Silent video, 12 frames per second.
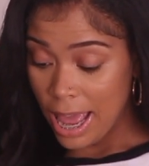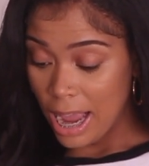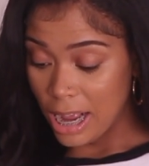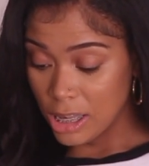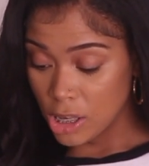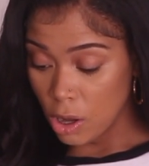
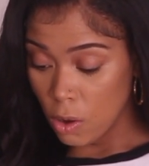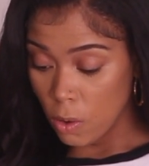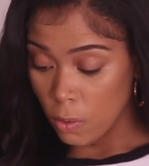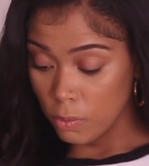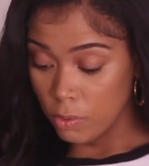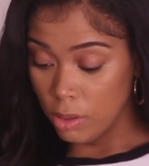and
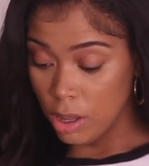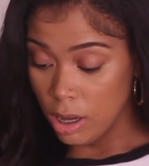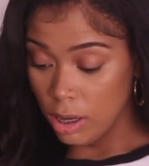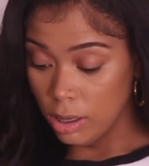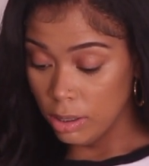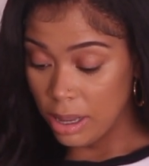so
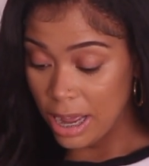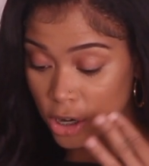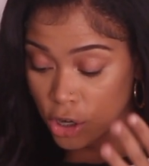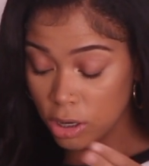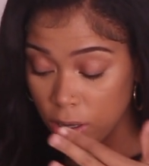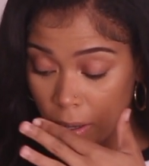that
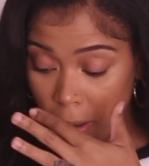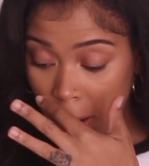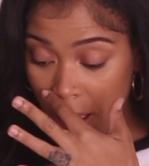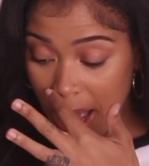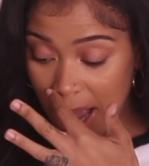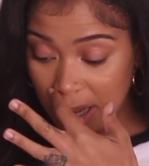sugar,
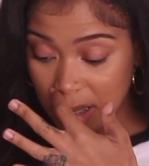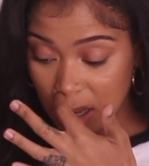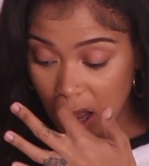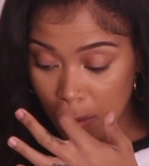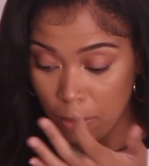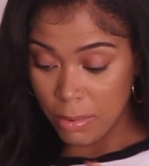and so
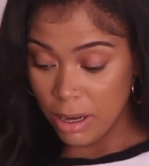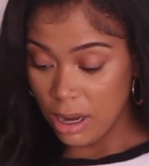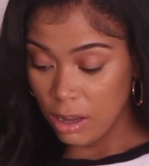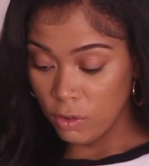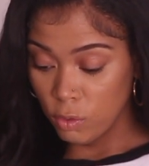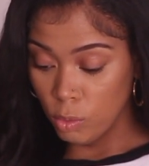I'm gonna be
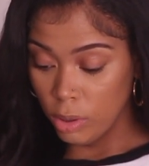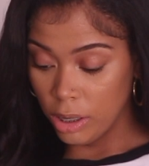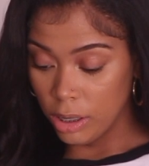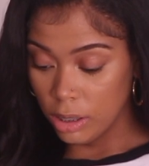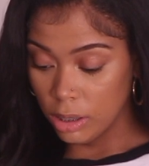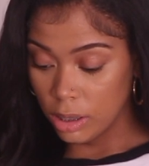left
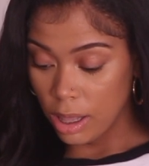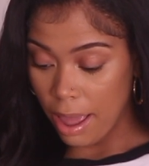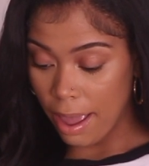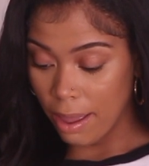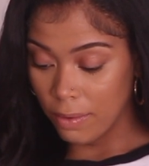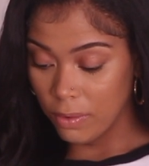with
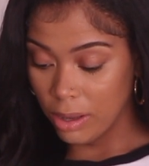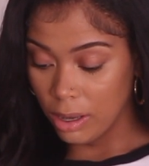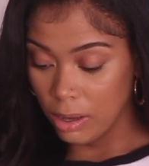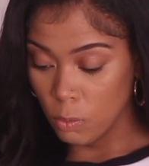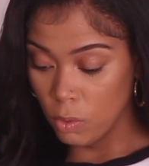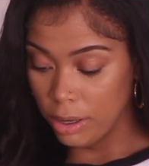
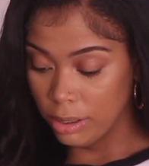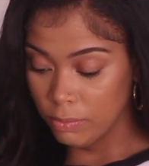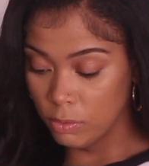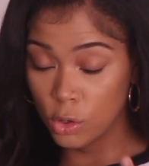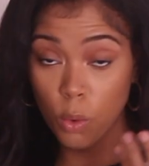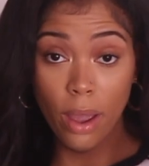having
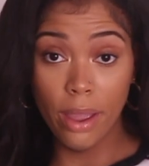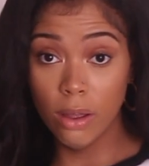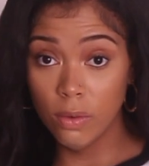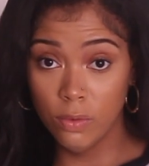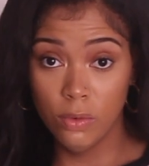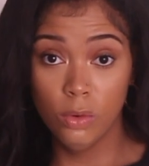
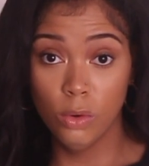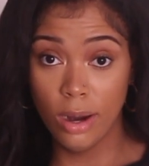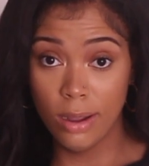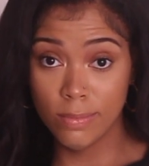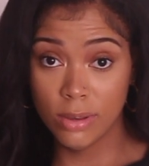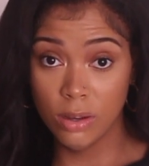12
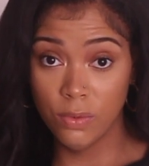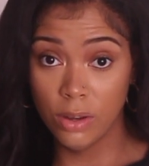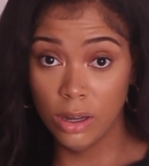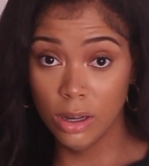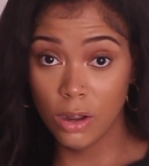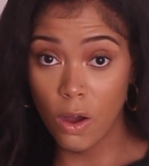grams of
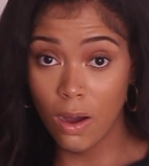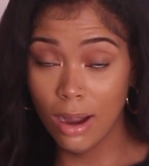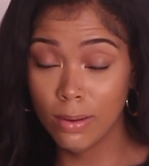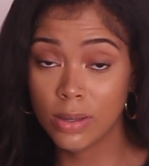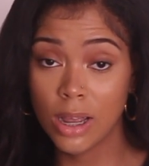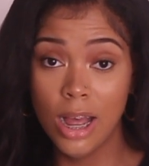
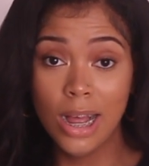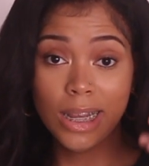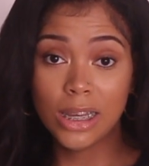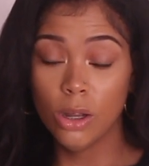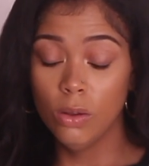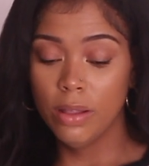carbs.
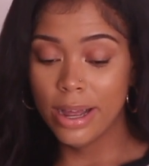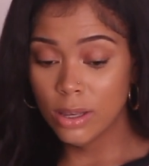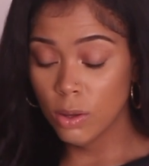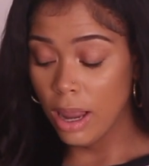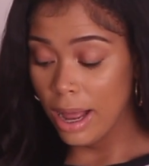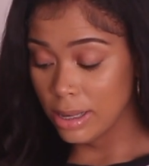So that's
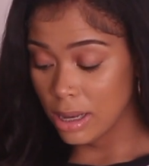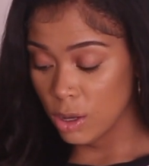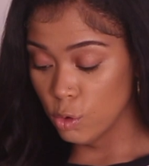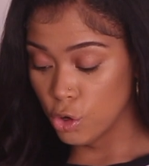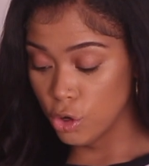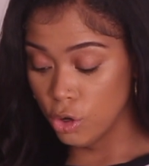a lot of times
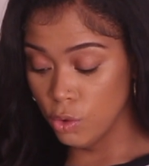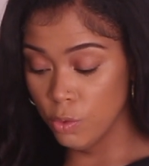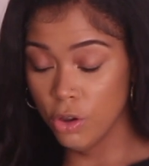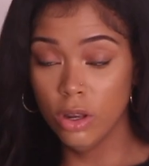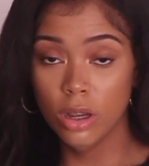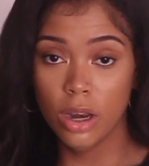what you do
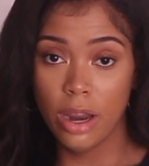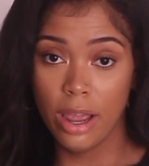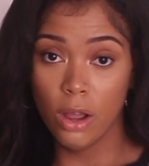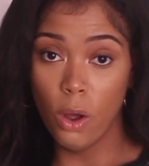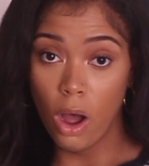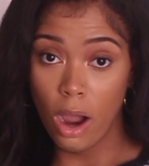when you're looking at
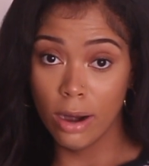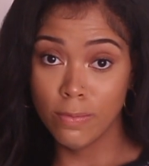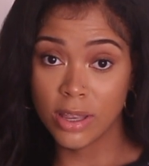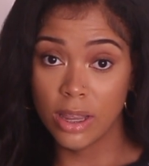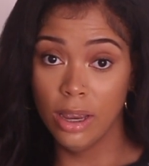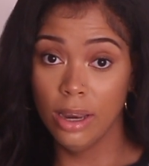
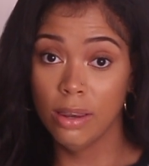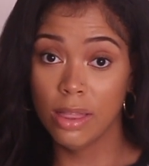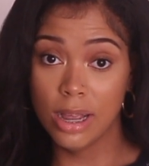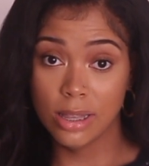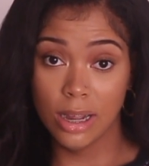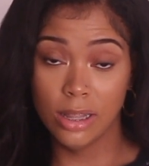carbs and
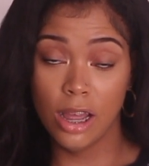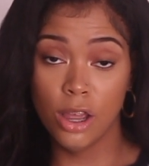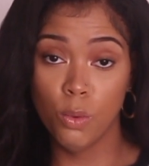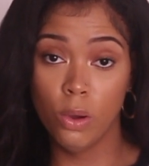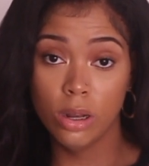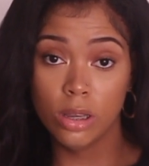things like that.
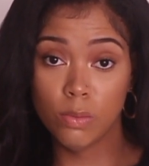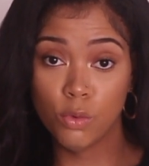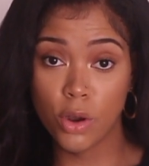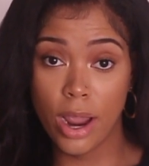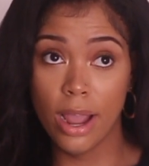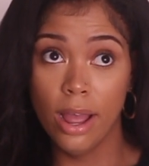You want to
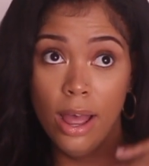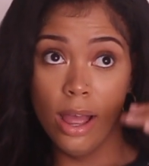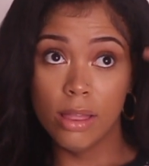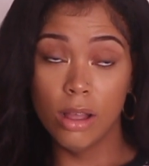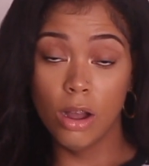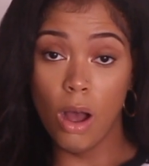subtract
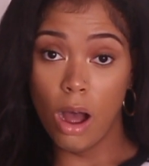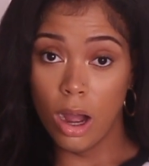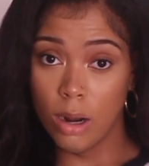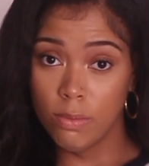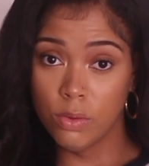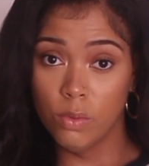the
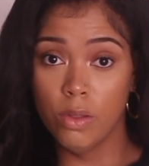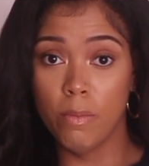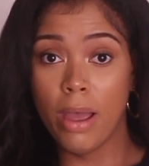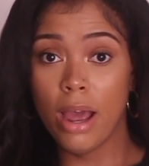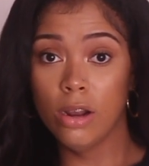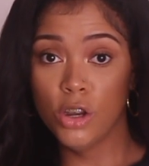carbs from the
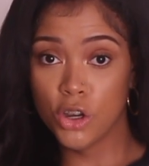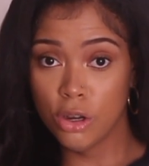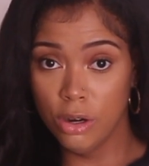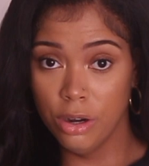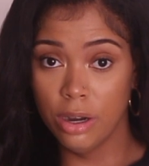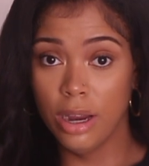amount of
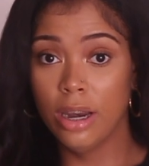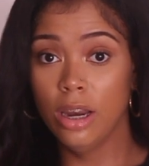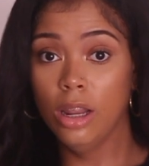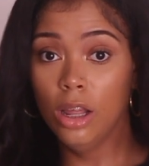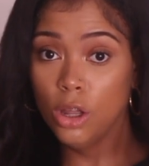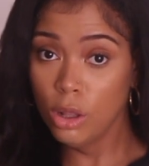sugar and
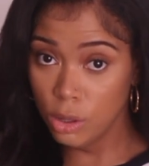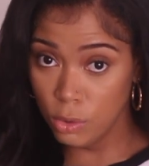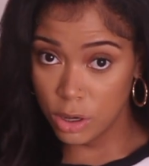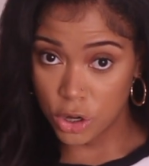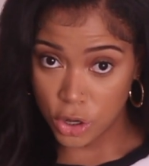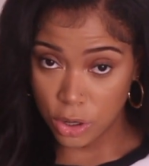the
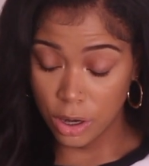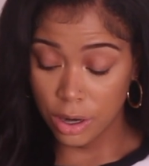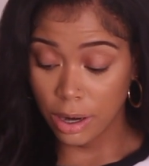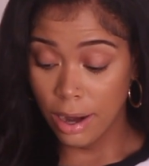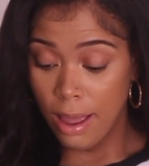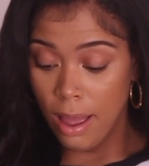included
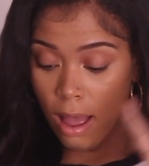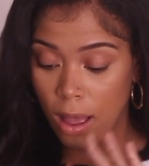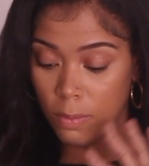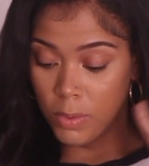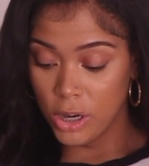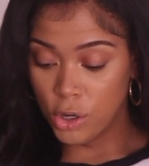sugar
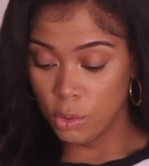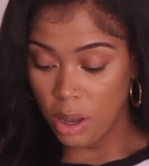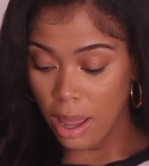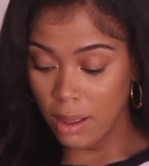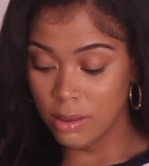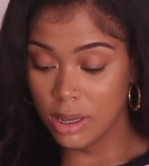that you
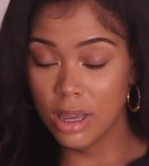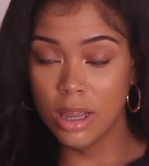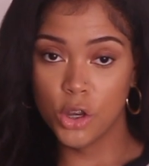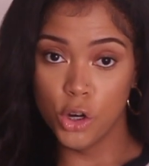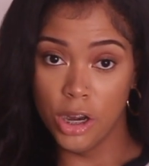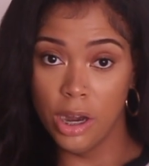have to
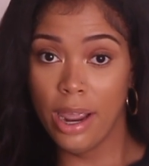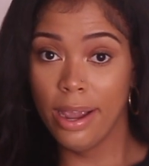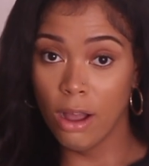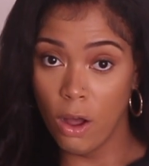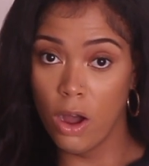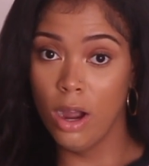get your net
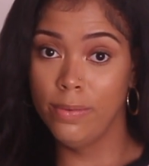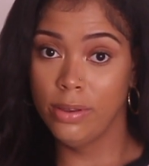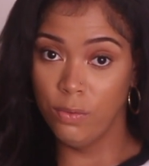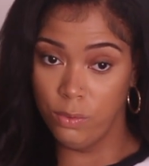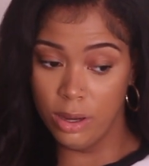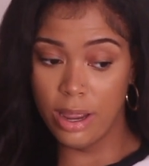carbs
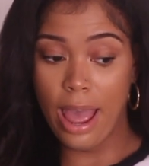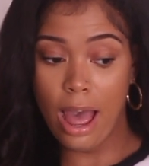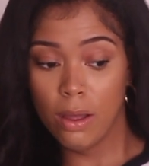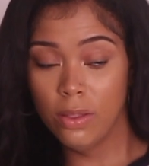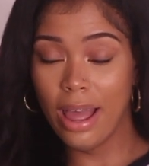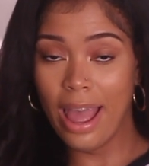of
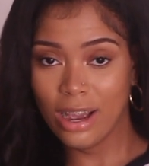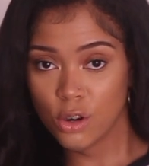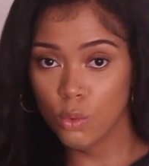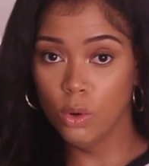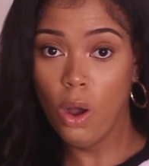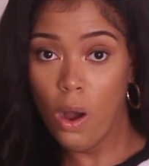the
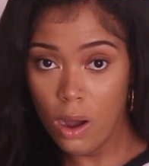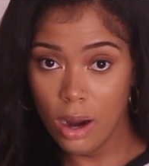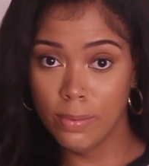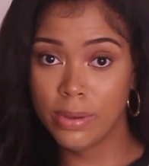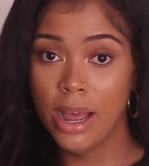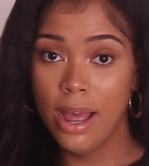actual
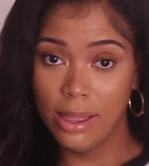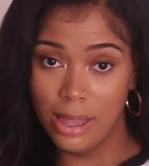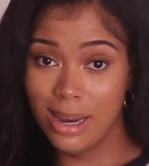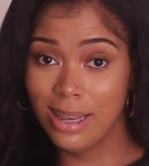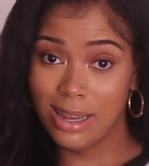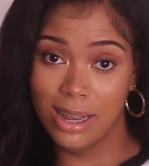carbs
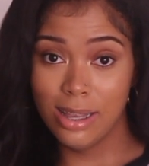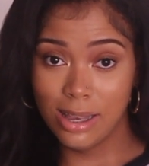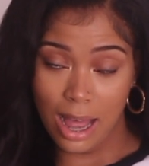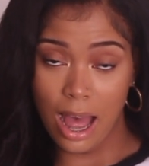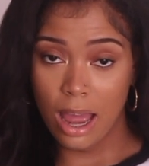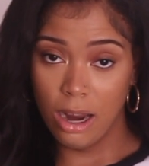that is
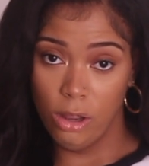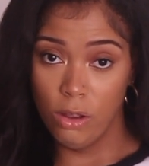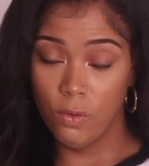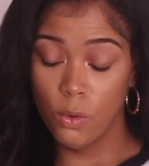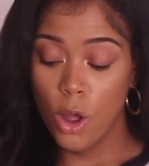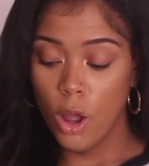inside
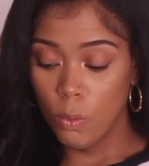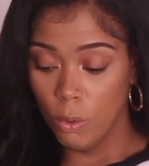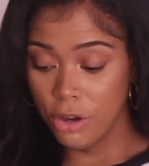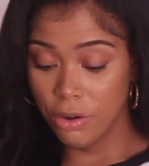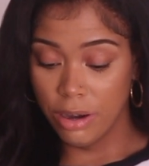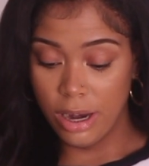of
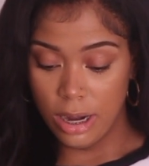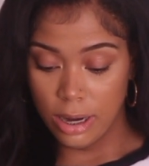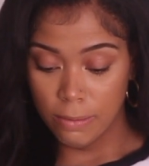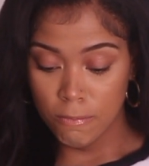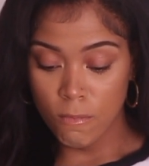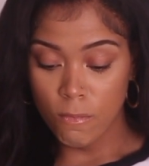what you're
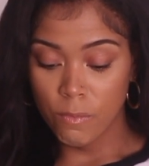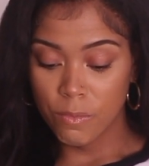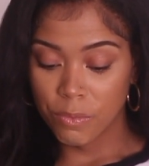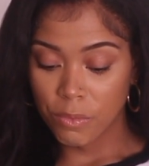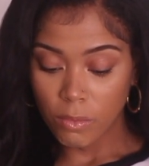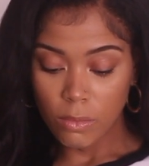eating.
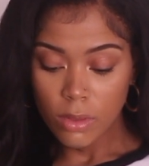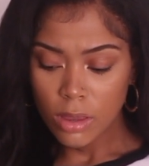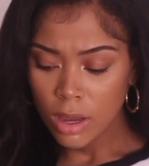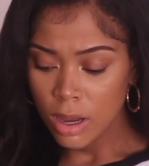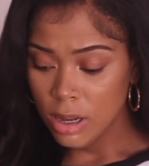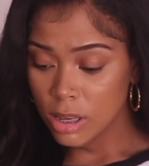
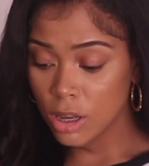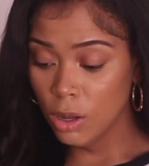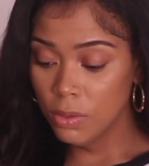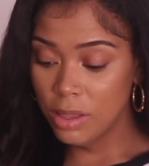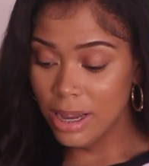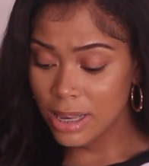
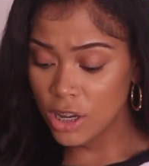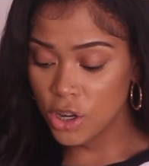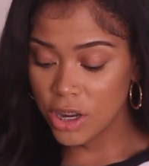So this is